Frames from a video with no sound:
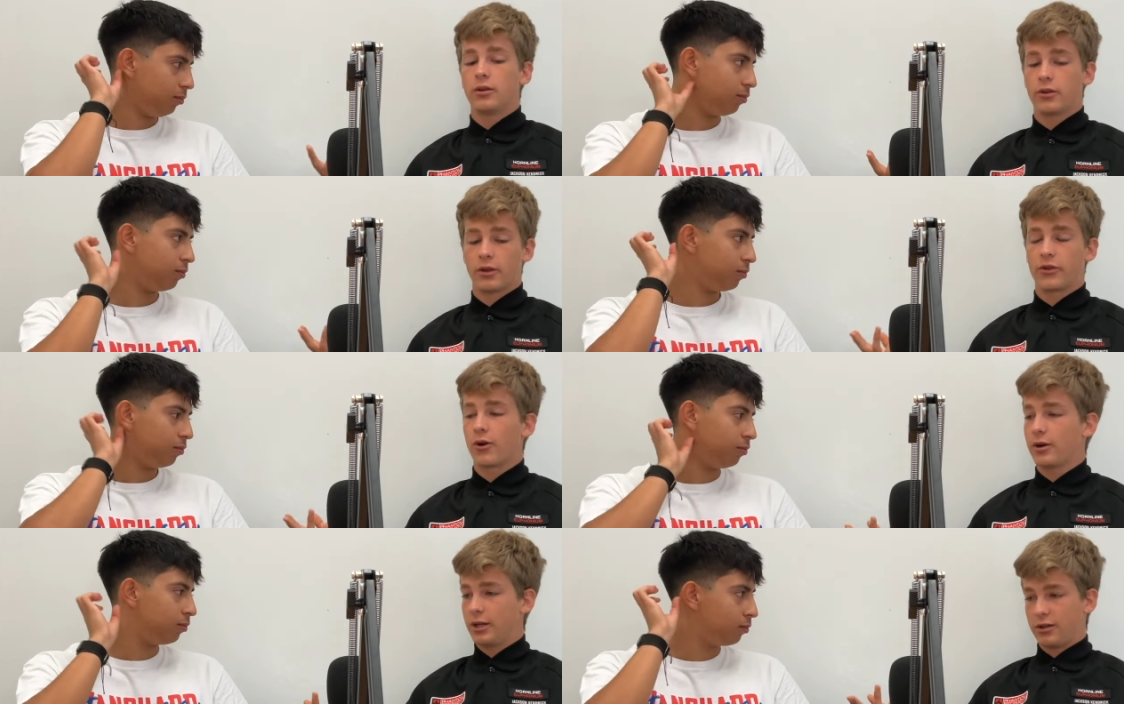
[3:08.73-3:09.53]
Speaker 1: the
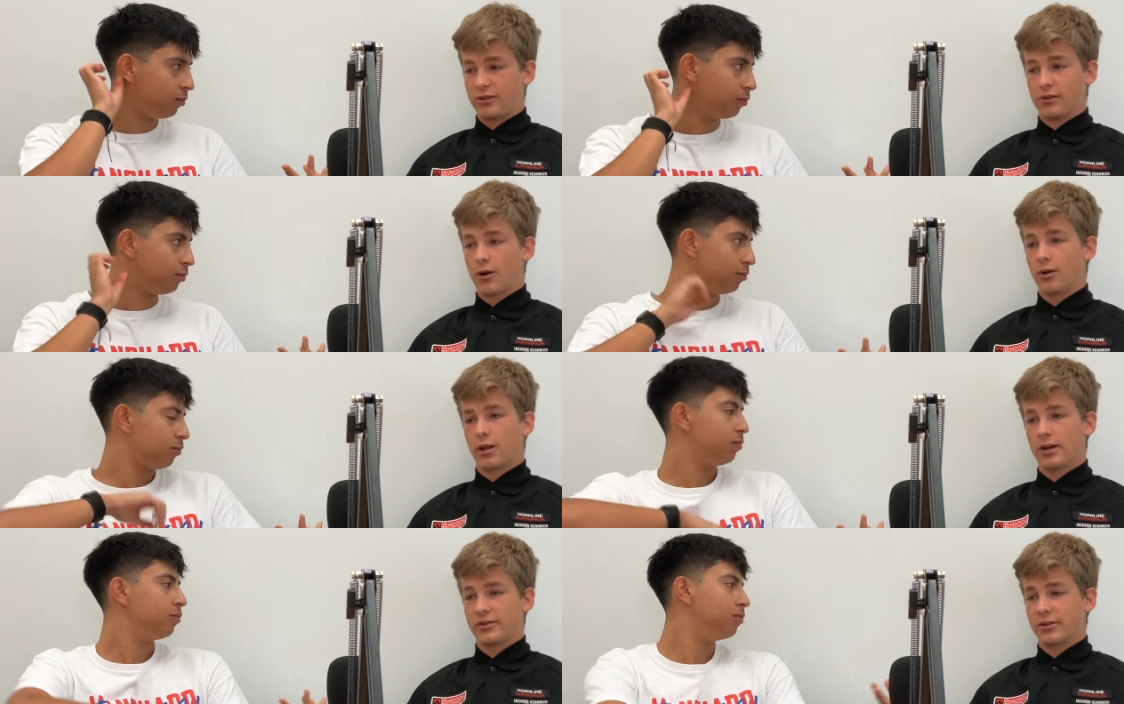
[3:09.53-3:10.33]
30-yard
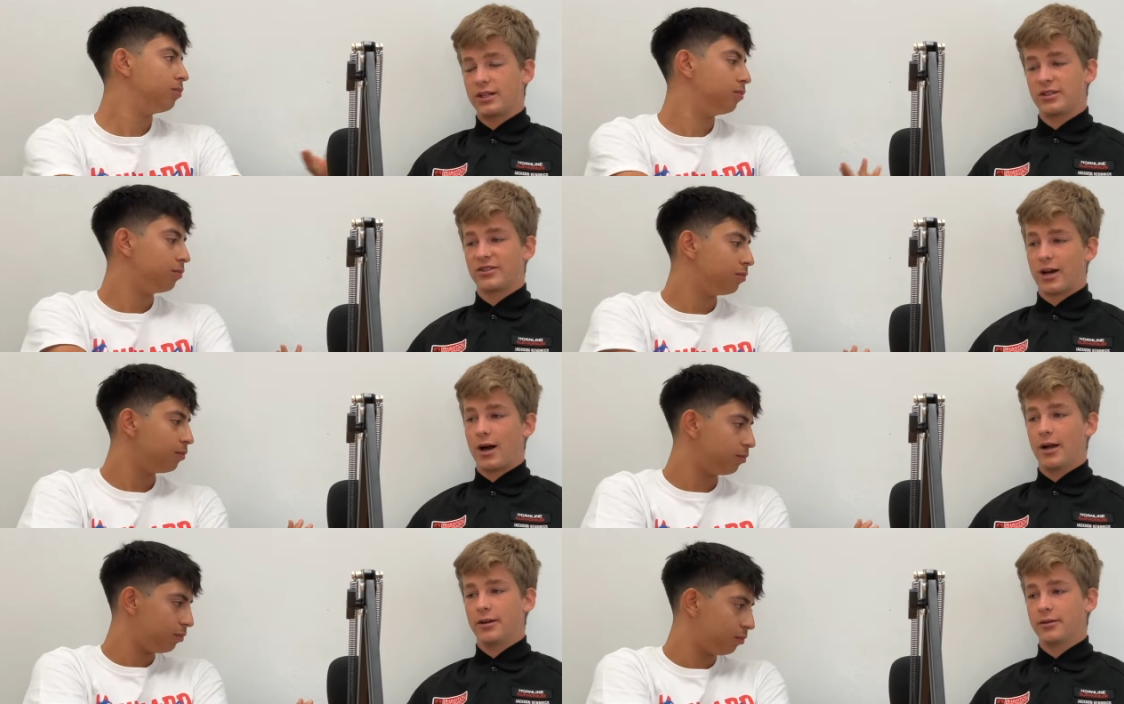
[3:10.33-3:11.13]
lines on each
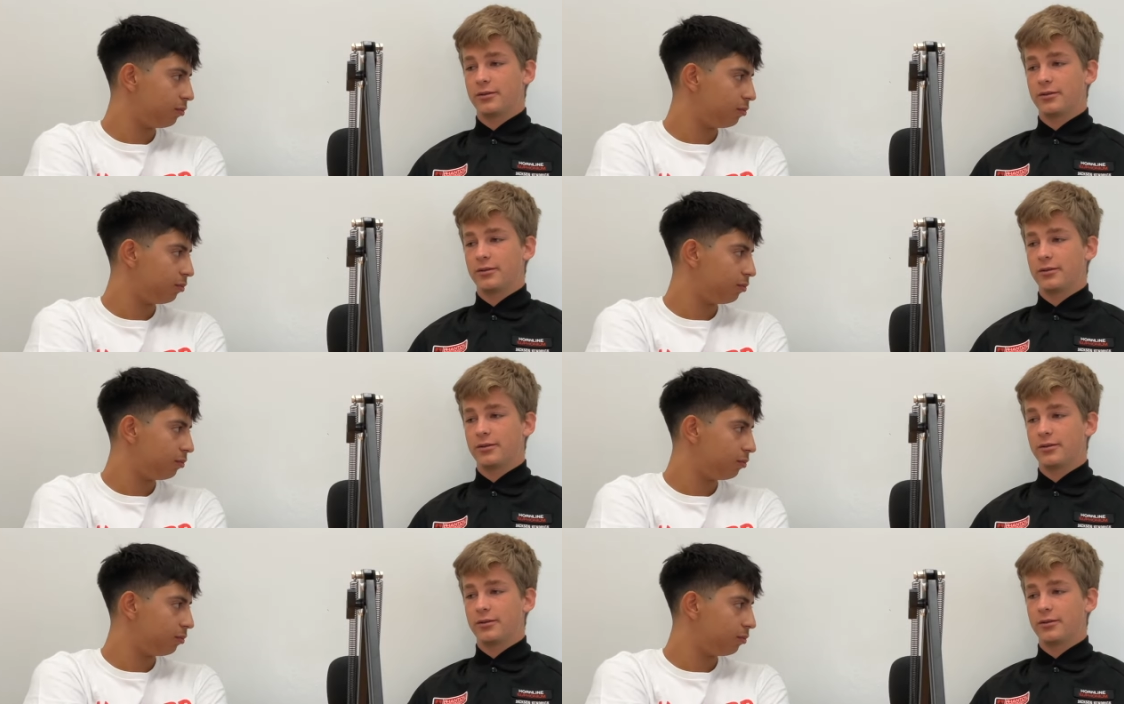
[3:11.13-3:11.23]
side.